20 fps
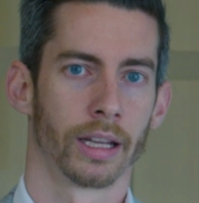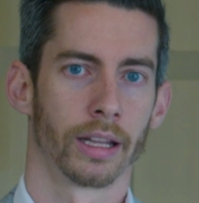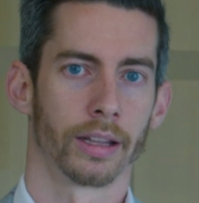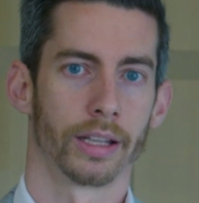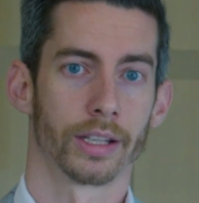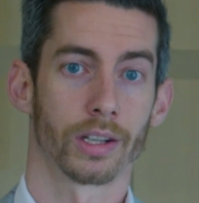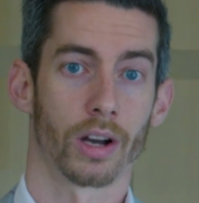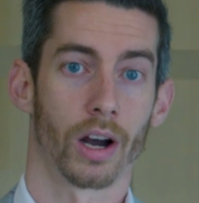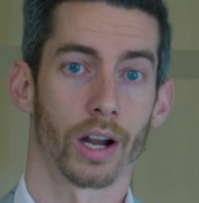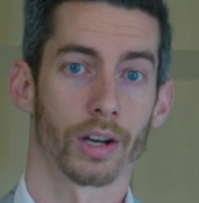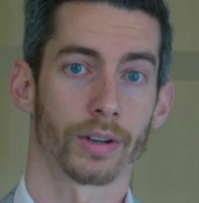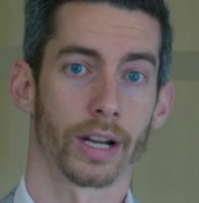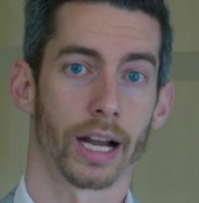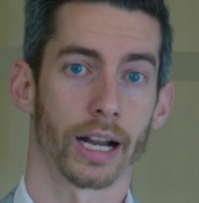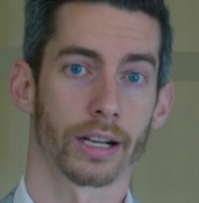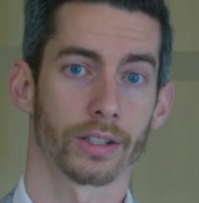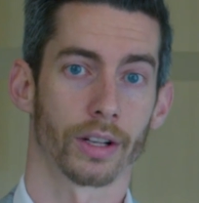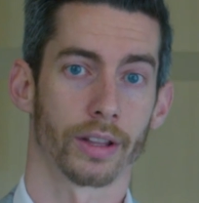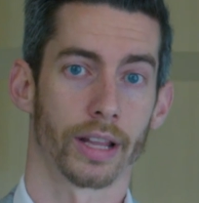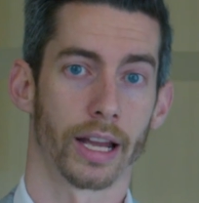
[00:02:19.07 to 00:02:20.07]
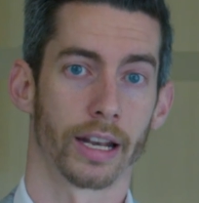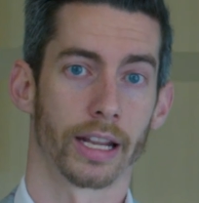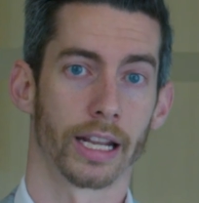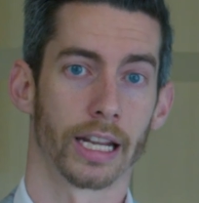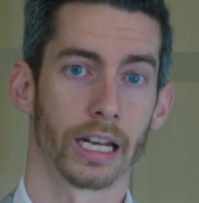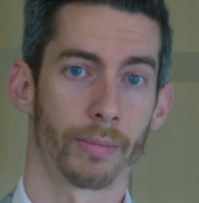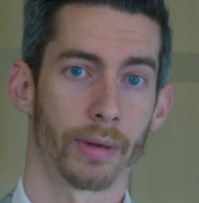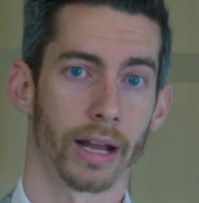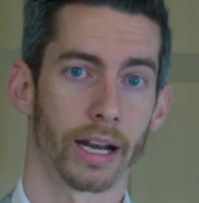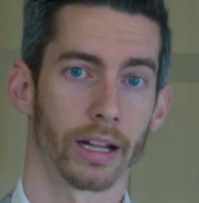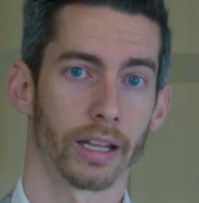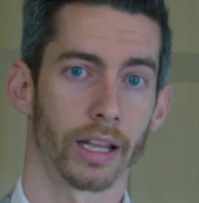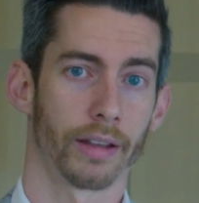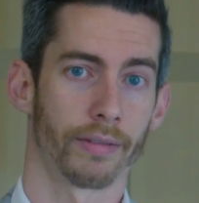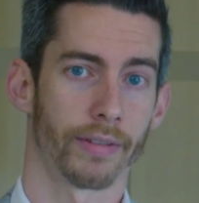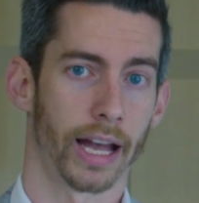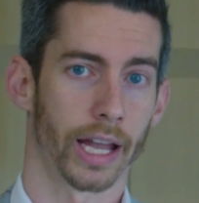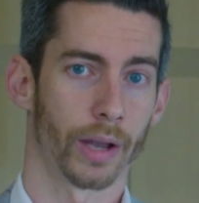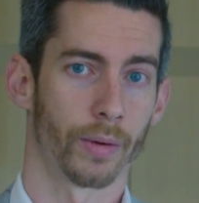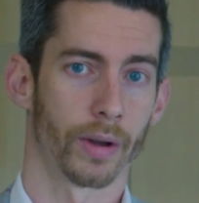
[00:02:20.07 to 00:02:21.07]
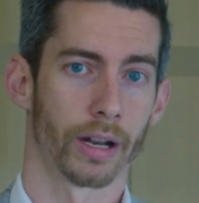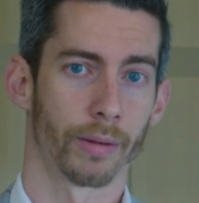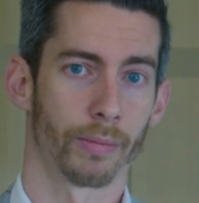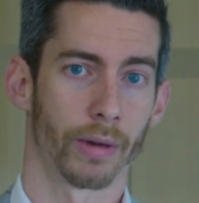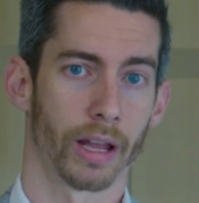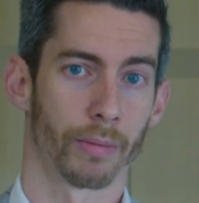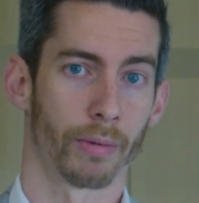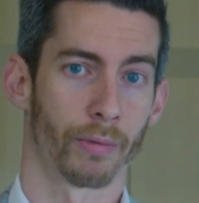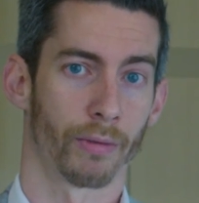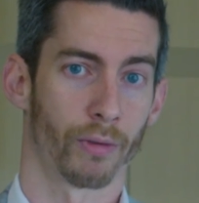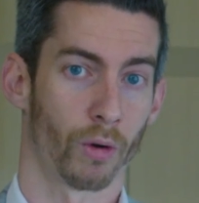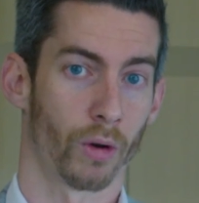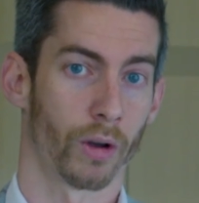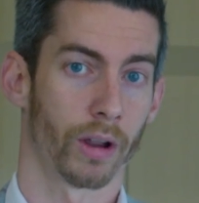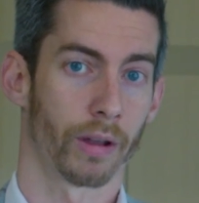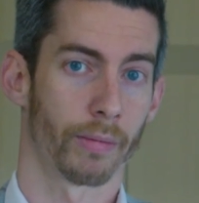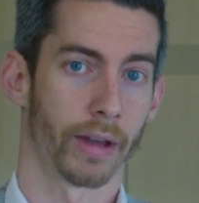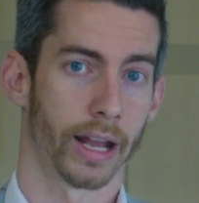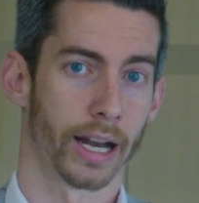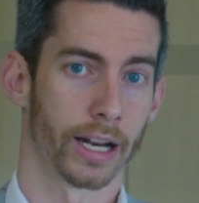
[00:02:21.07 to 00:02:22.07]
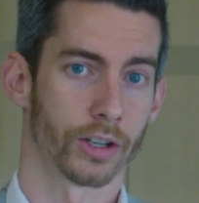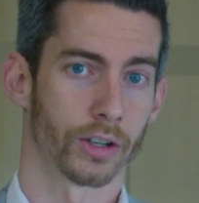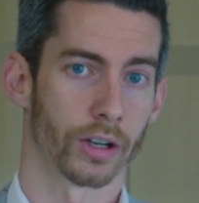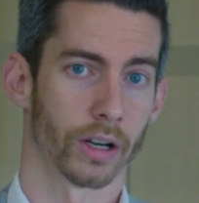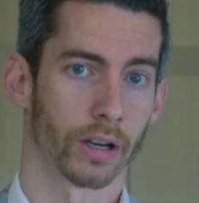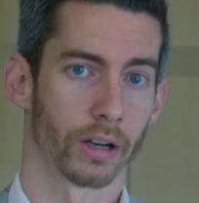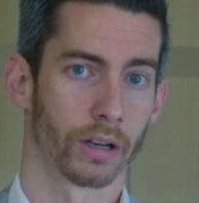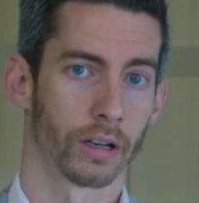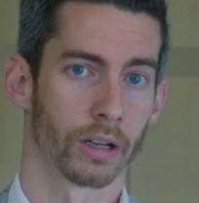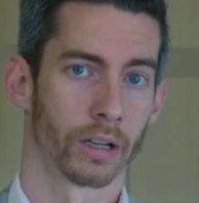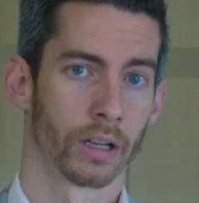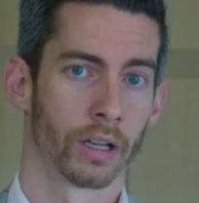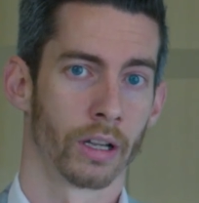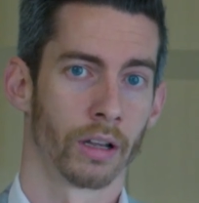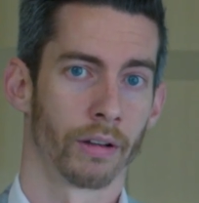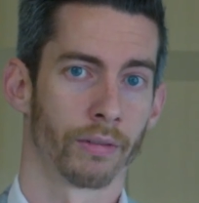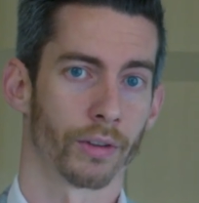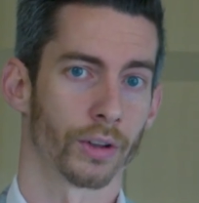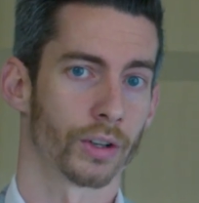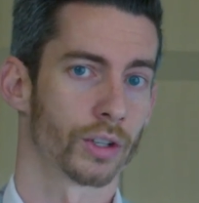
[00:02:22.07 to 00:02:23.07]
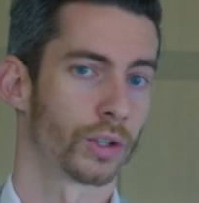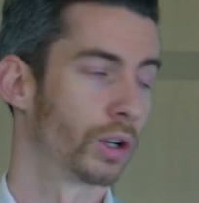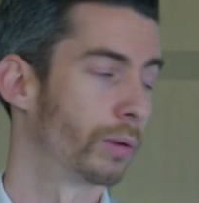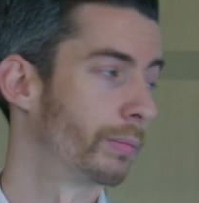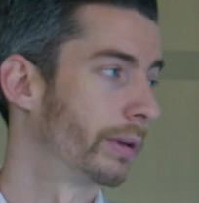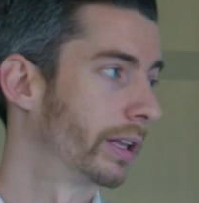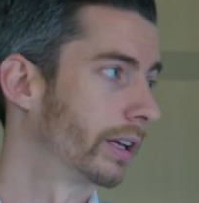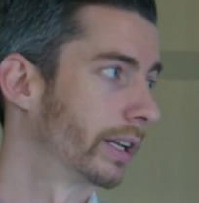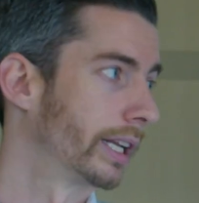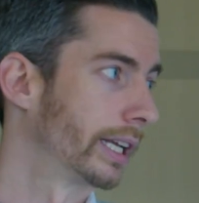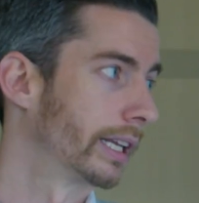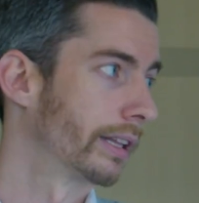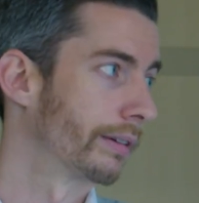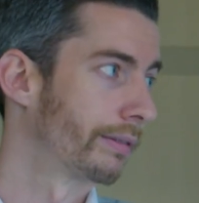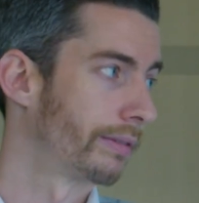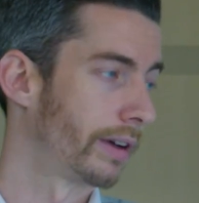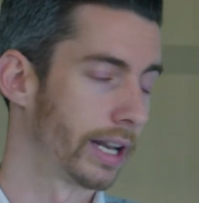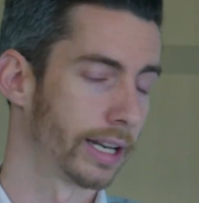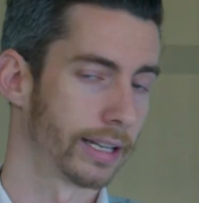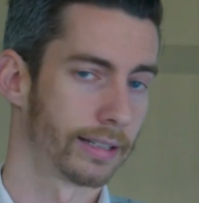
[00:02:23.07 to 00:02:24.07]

These contracts are then independently evaluated by the portfolio manager for their suitability in the fund.